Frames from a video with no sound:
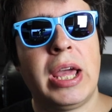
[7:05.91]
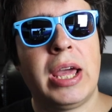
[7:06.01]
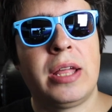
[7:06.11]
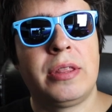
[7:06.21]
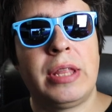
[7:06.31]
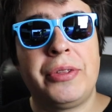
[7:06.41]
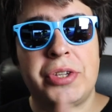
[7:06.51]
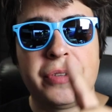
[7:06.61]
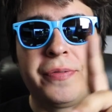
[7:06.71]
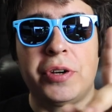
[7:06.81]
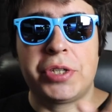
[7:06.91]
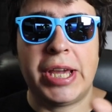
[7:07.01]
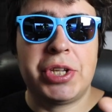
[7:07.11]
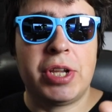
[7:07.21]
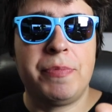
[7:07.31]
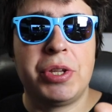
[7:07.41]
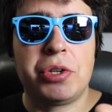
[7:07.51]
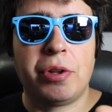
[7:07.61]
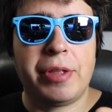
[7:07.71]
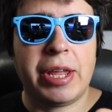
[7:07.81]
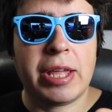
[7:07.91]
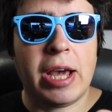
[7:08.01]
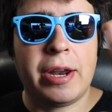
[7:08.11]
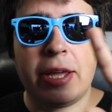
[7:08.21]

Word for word: and now this is the first HM Digital that I got.